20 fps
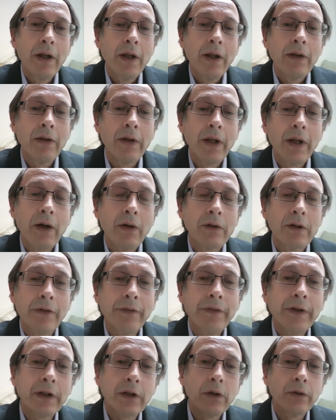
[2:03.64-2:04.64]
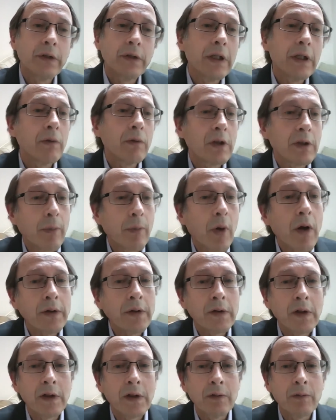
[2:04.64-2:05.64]
their difficulty in
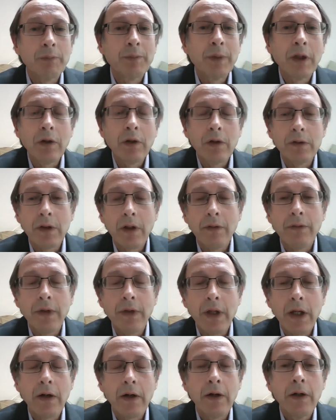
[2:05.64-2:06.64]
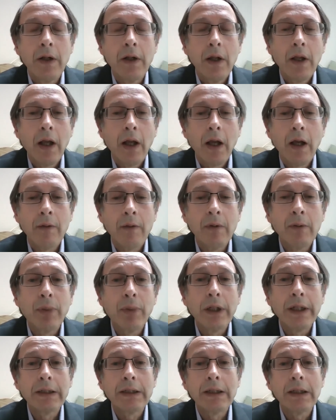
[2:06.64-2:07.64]
responses was because of their
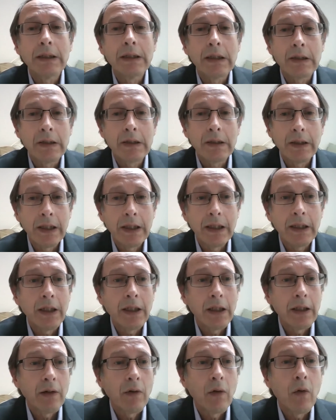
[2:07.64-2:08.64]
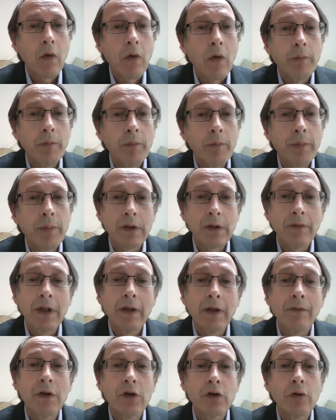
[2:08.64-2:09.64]
ability to see or because of
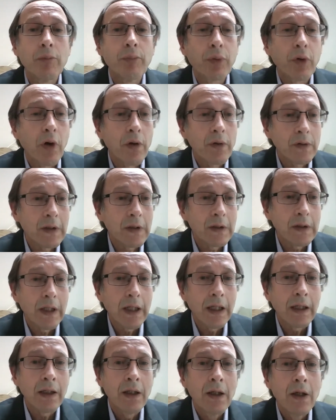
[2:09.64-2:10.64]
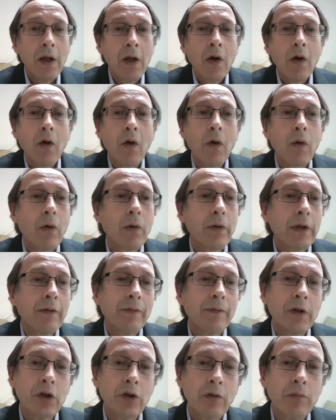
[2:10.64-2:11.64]
their visual processing or their
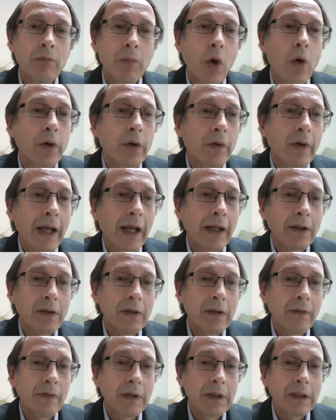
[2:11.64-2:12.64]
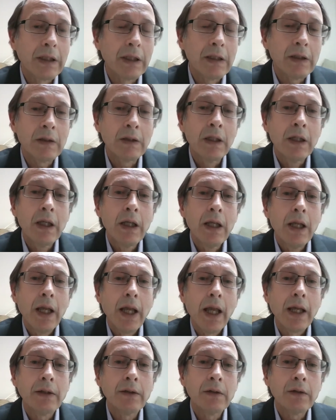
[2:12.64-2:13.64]
visual motor activities.
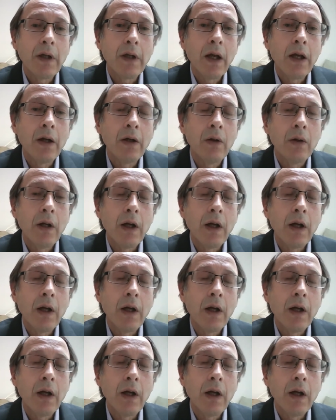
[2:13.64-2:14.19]
And so